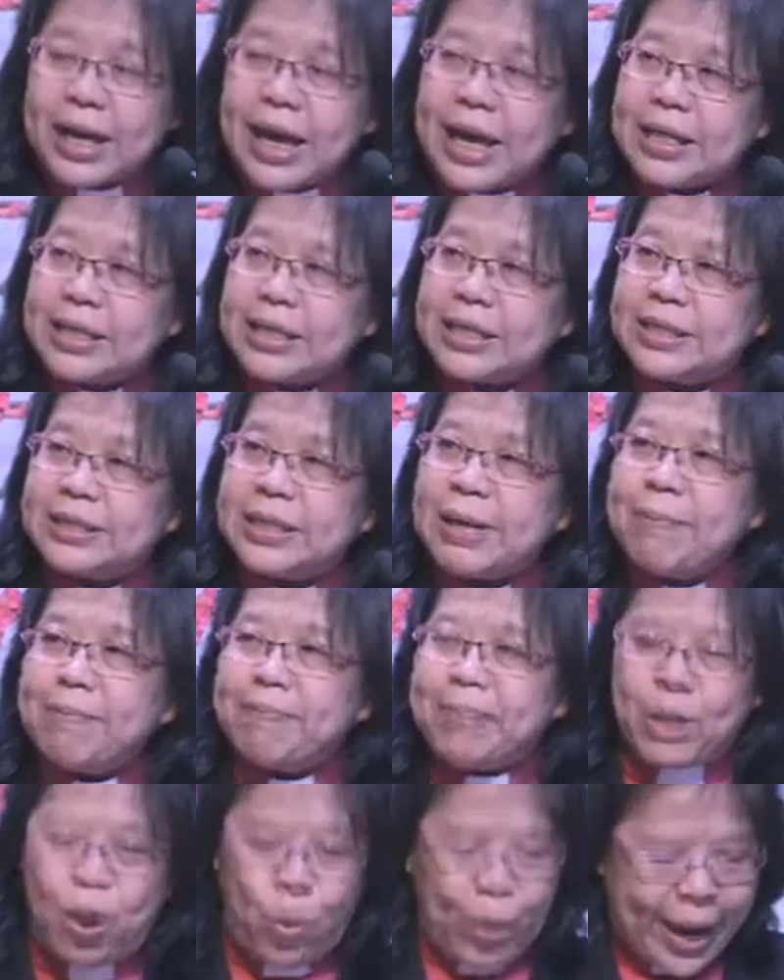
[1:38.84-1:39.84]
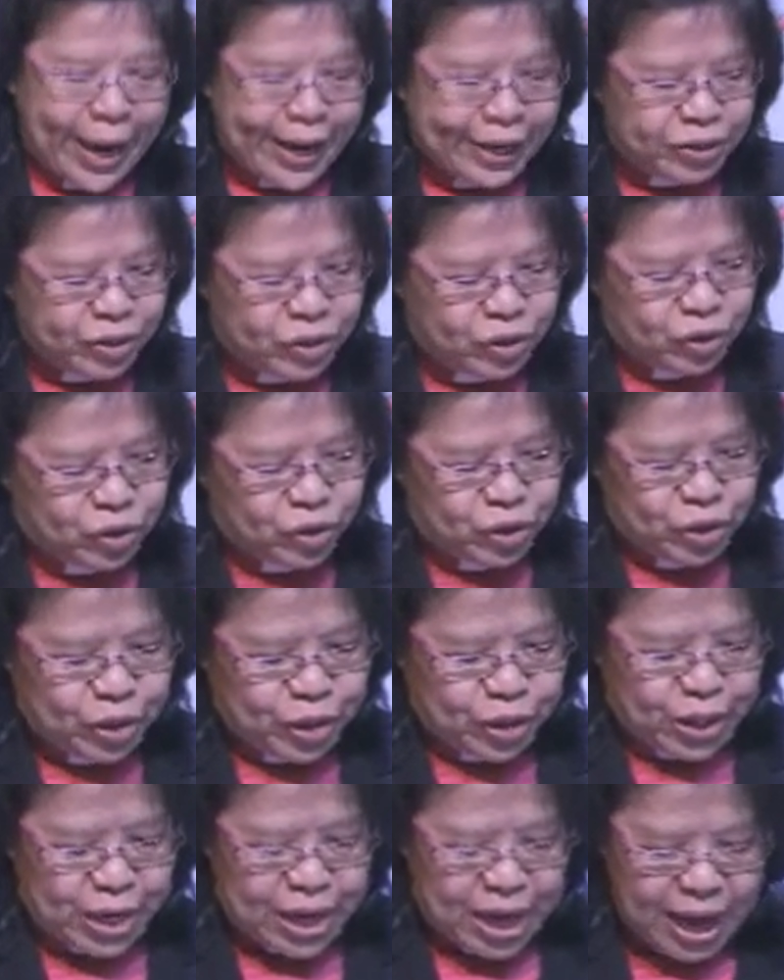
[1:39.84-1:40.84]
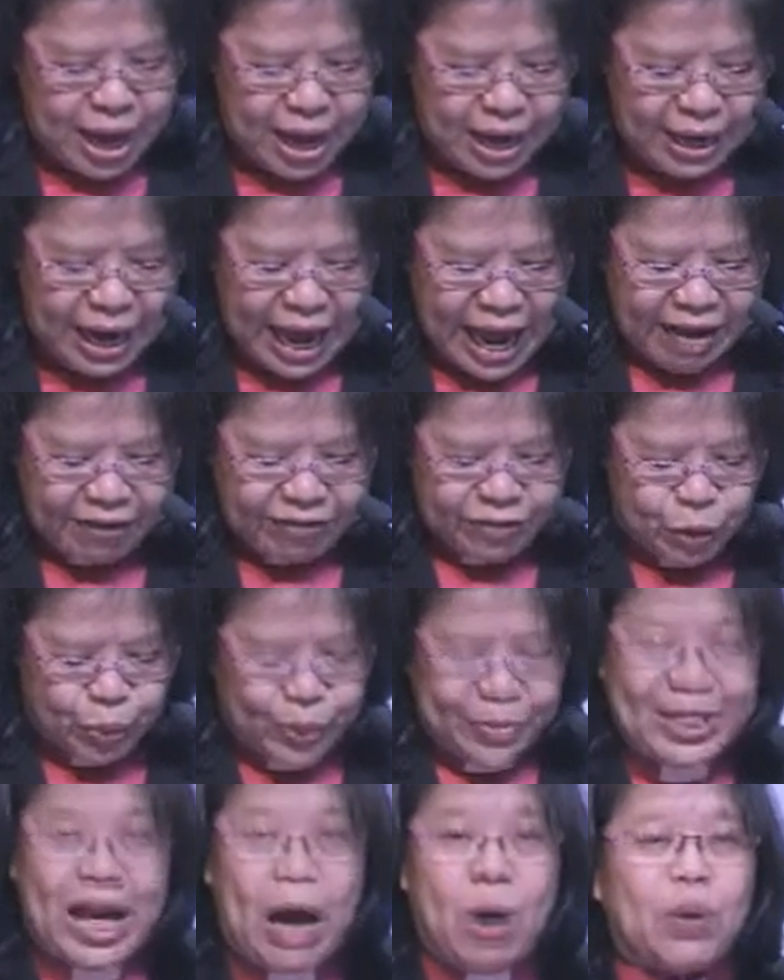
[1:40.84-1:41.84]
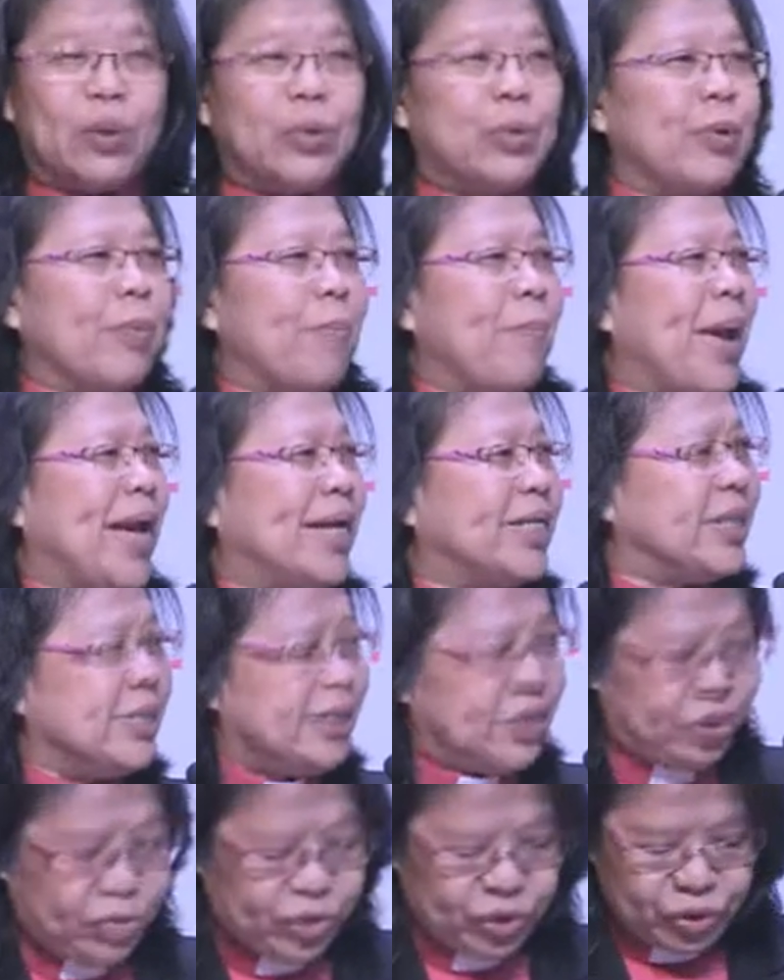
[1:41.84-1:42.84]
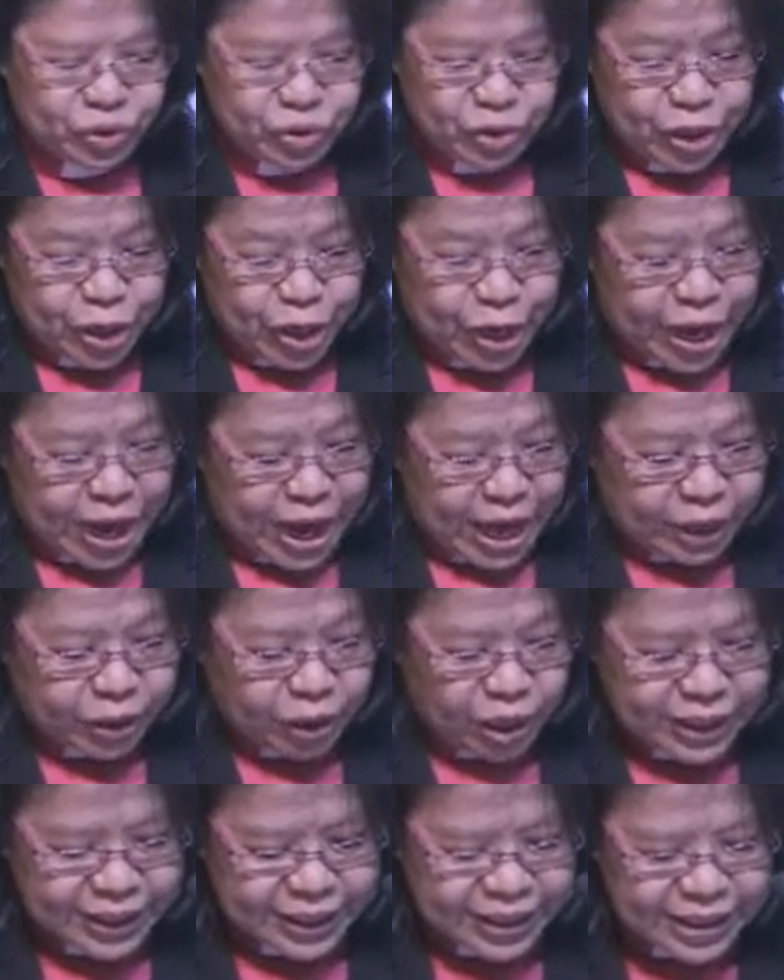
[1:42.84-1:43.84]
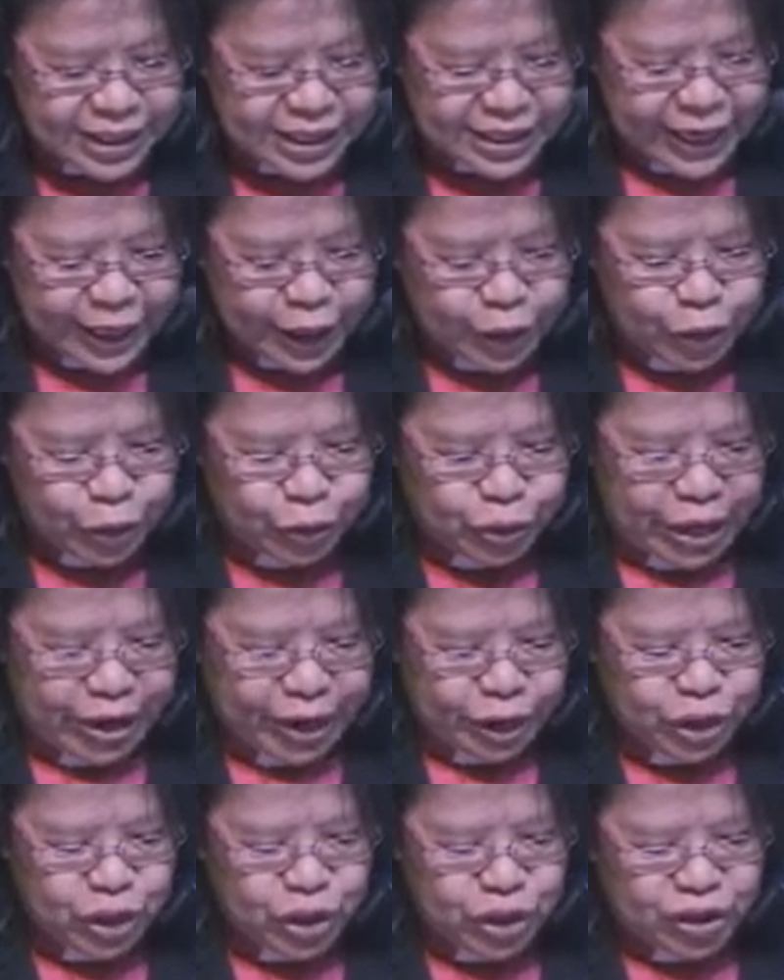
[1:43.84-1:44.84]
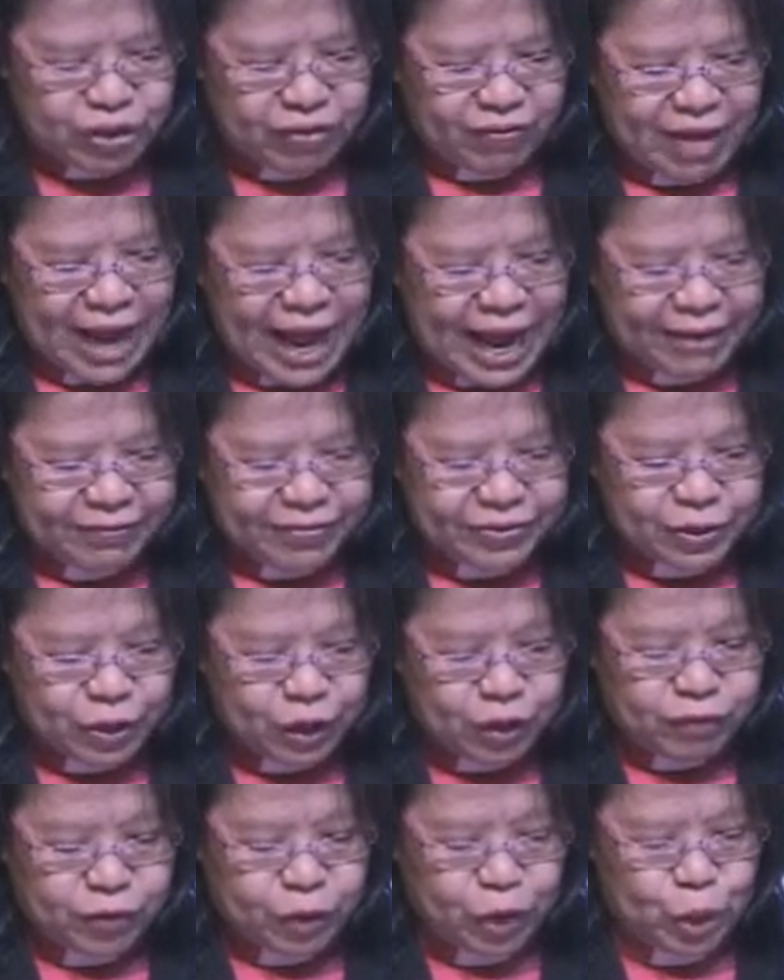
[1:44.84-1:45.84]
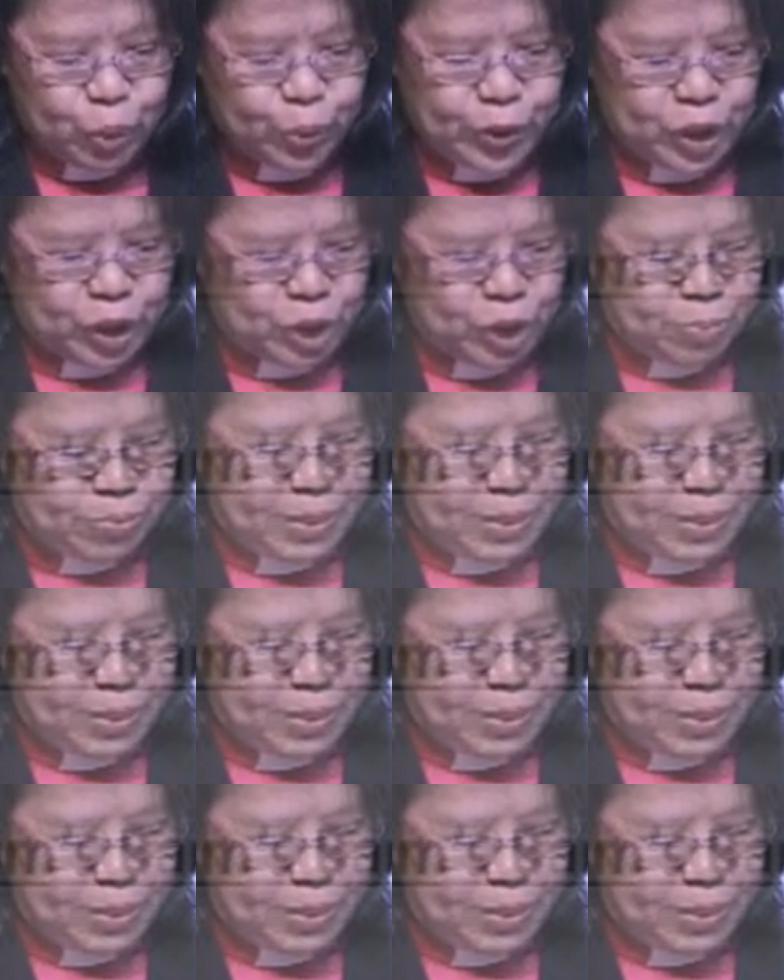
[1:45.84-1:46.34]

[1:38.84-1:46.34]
Simple ways are lives without repentance, are not turning to directions of lives over to wisdom